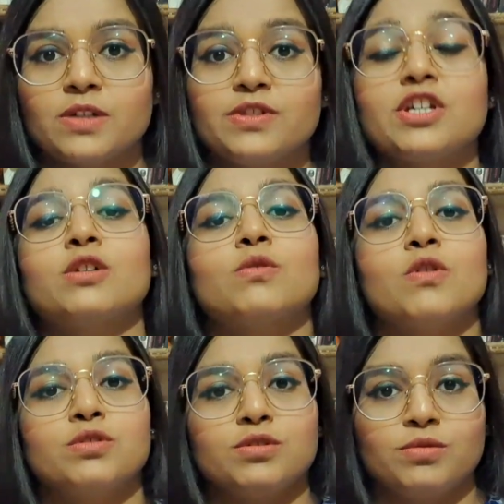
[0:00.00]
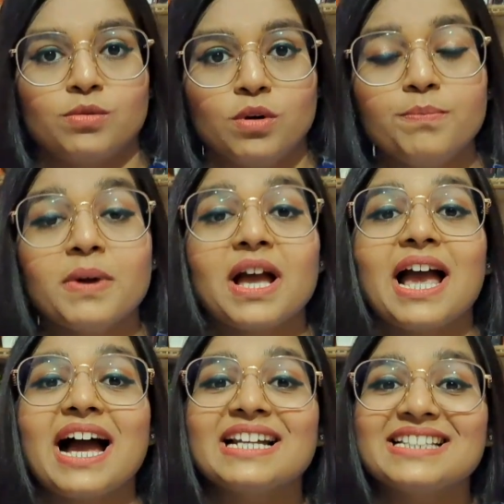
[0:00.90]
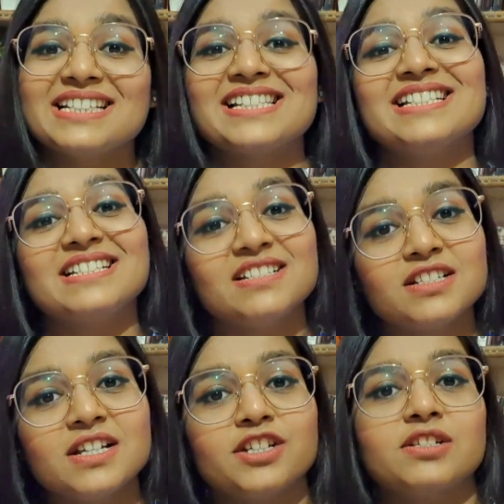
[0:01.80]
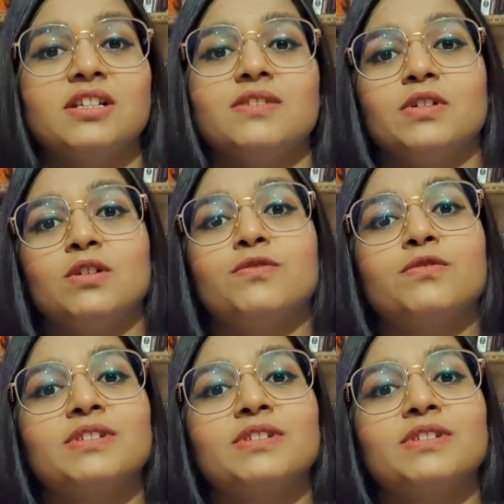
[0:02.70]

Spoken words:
across Europe. And this is an international level of